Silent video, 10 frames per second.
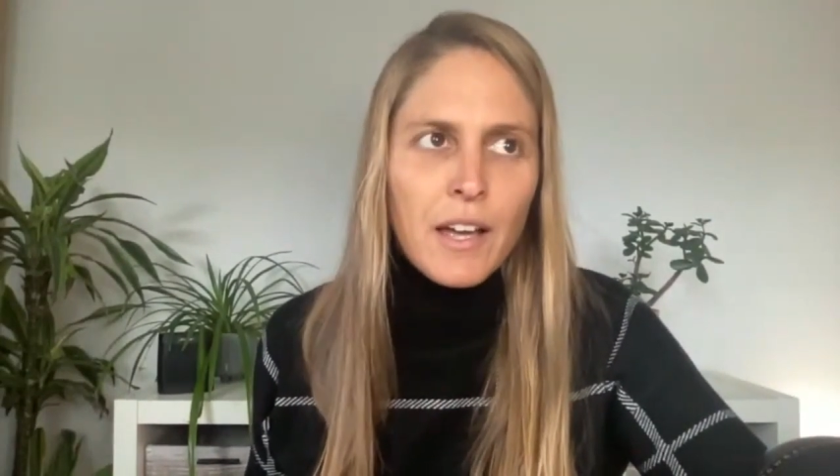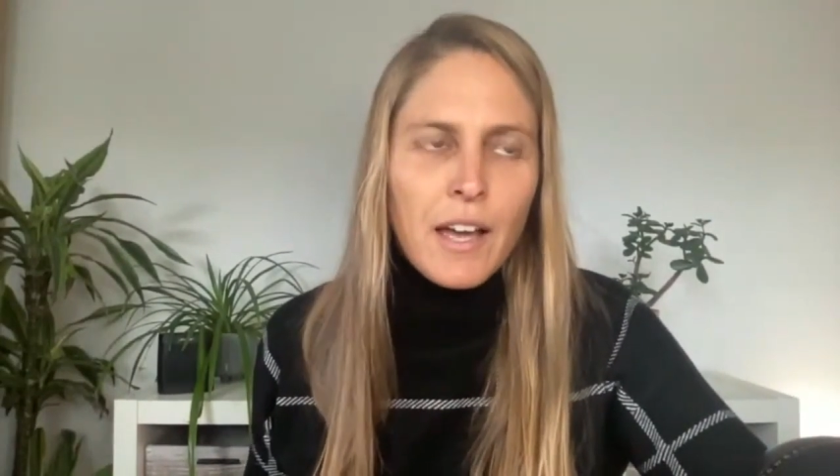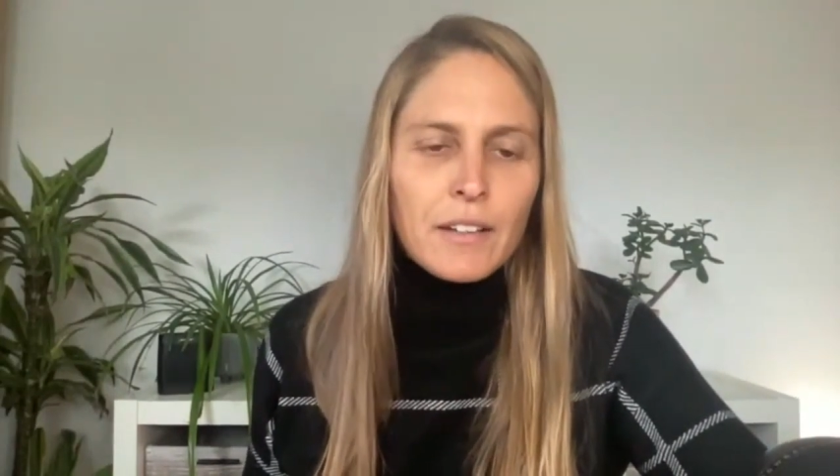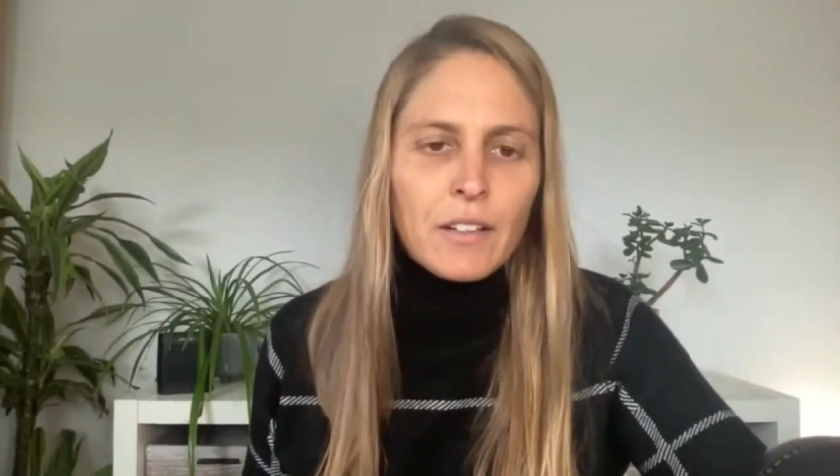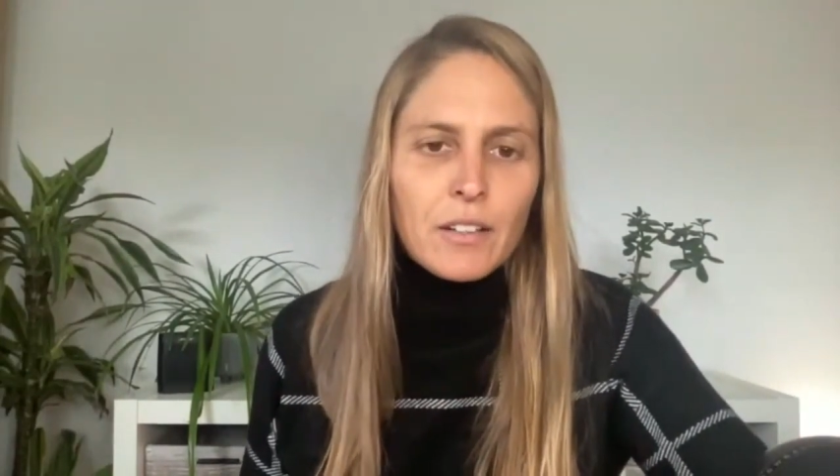
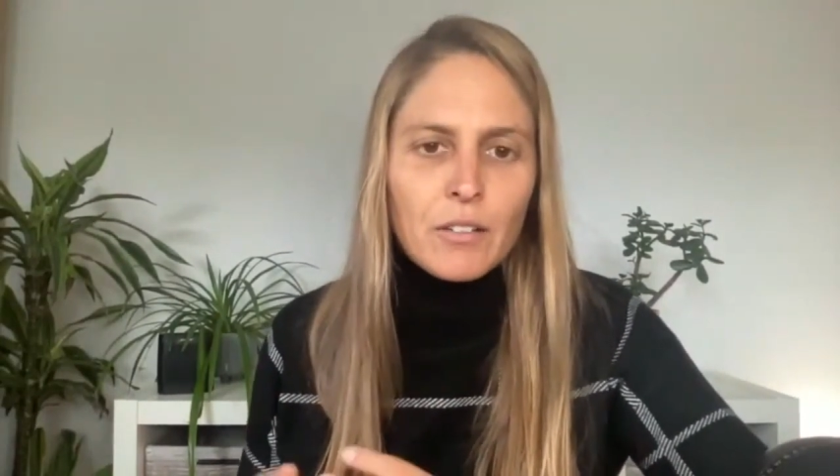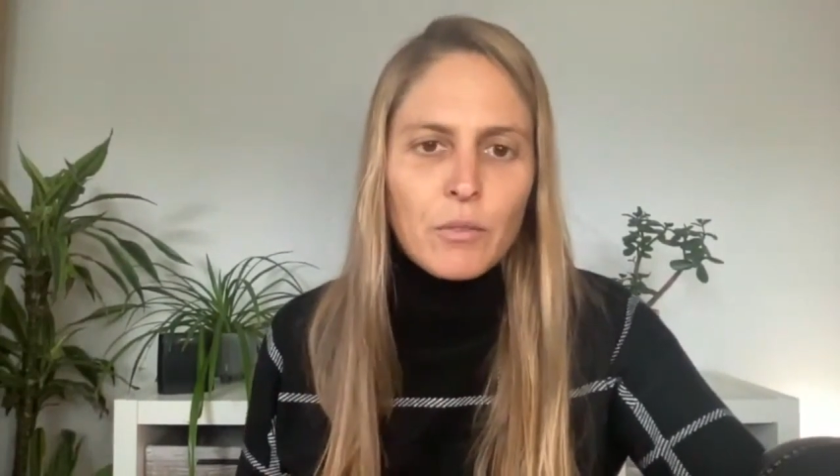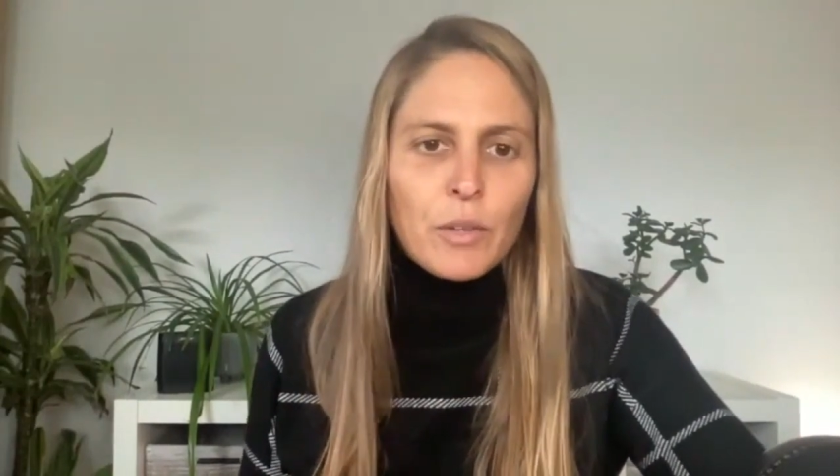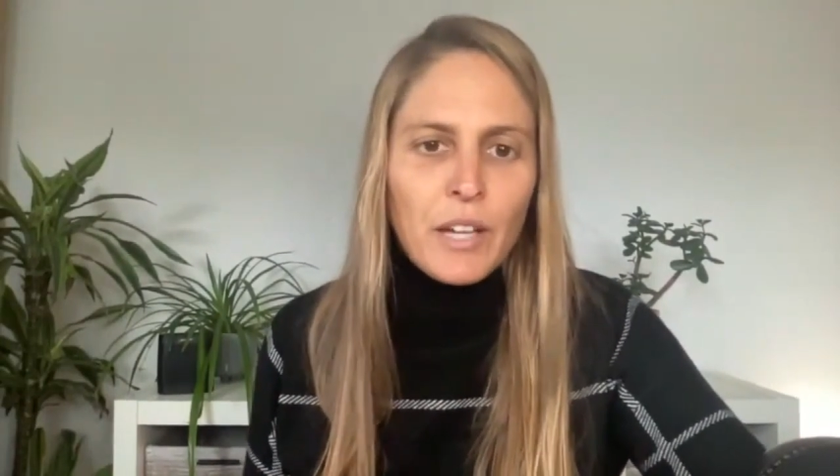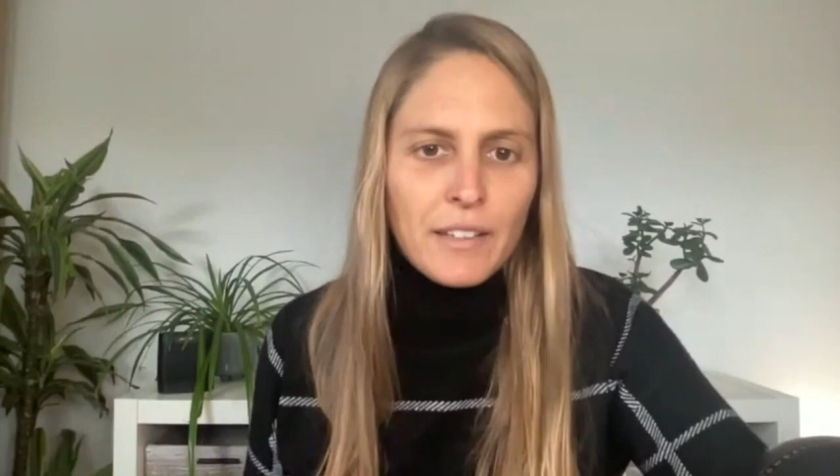And
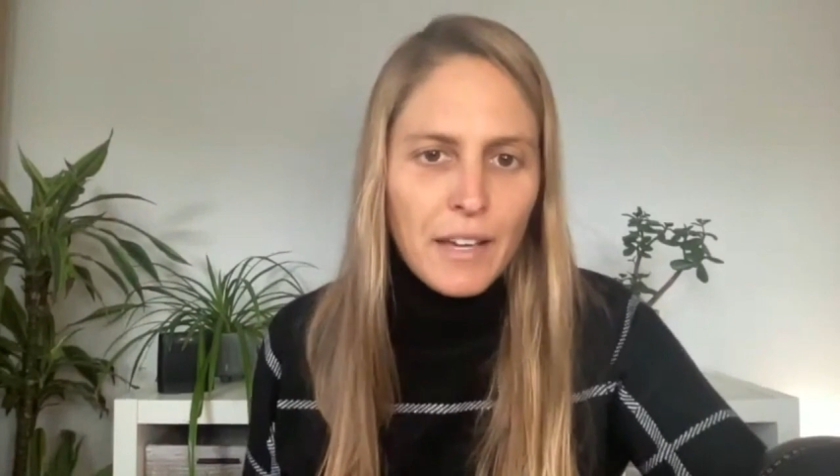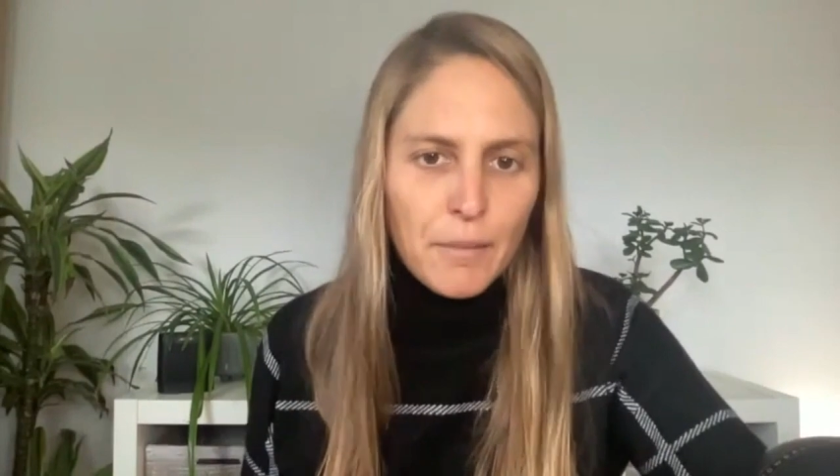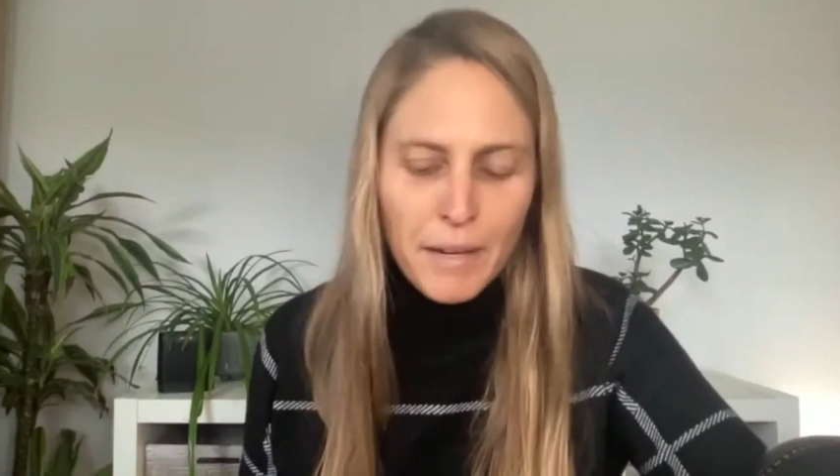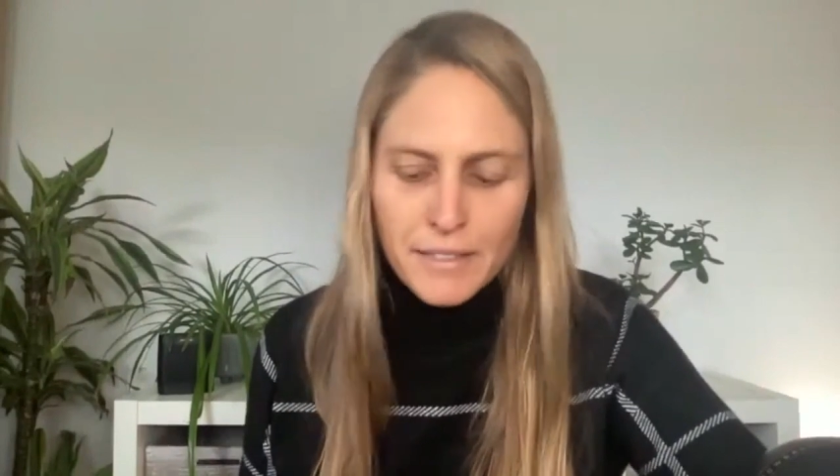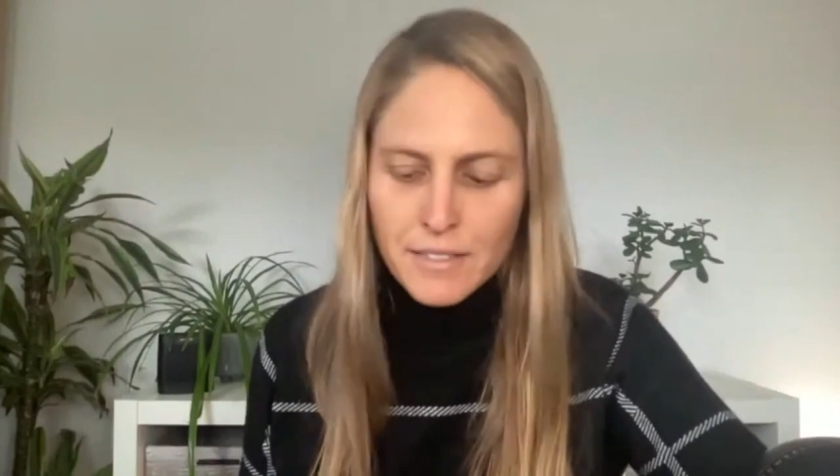we had
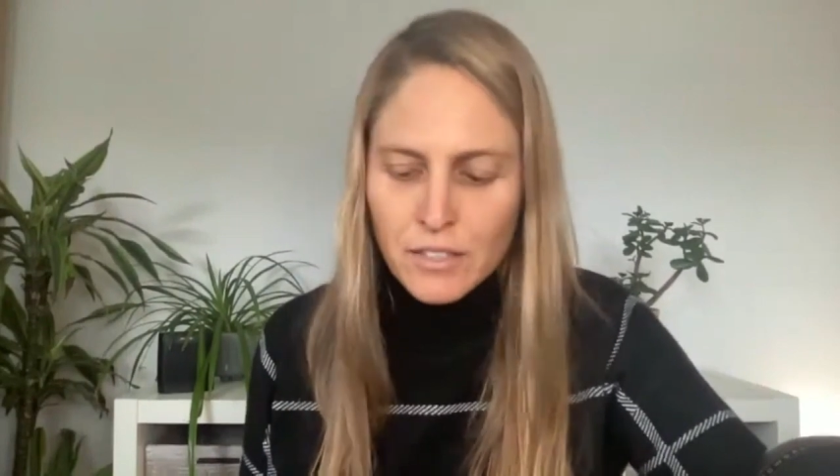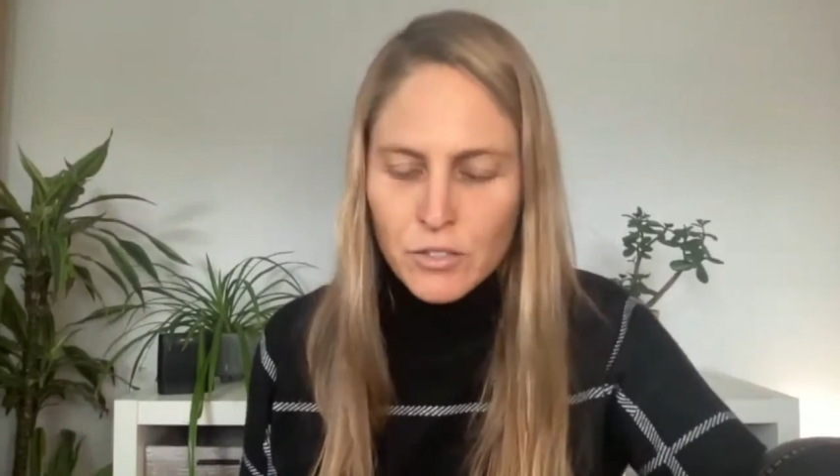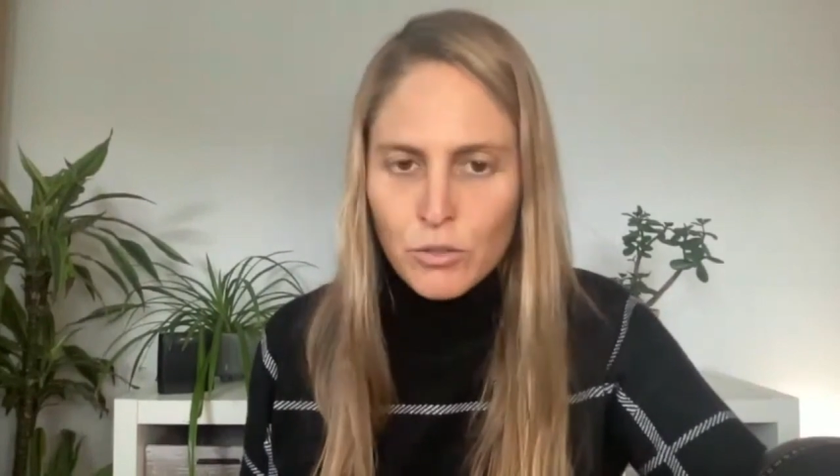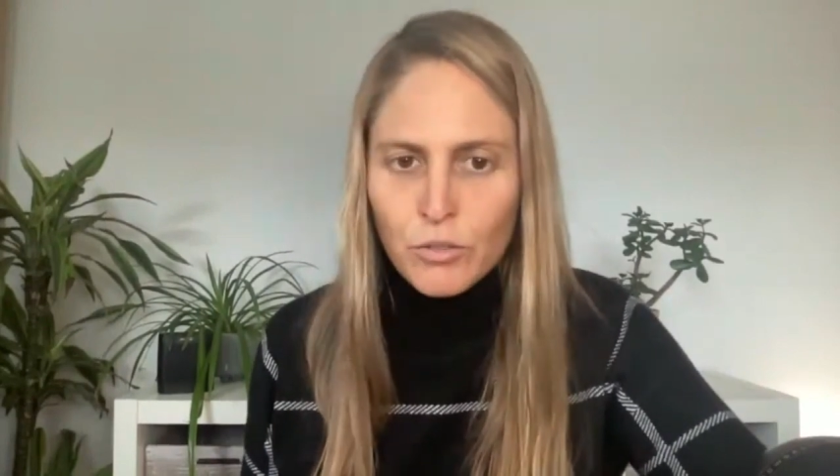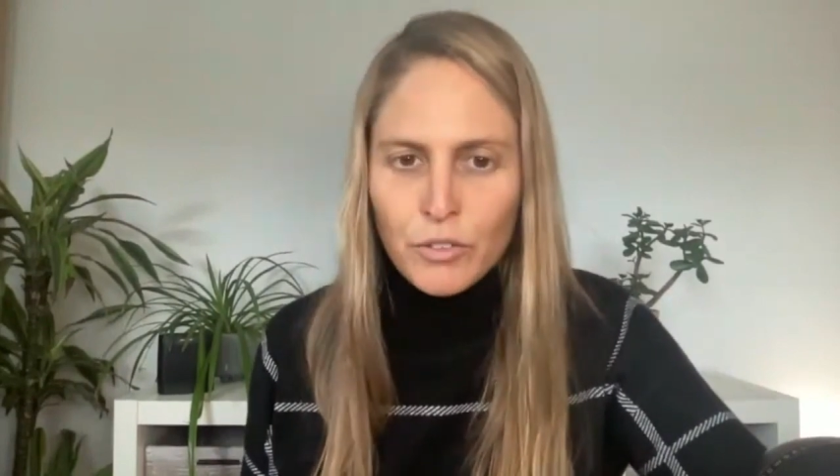that mindset too,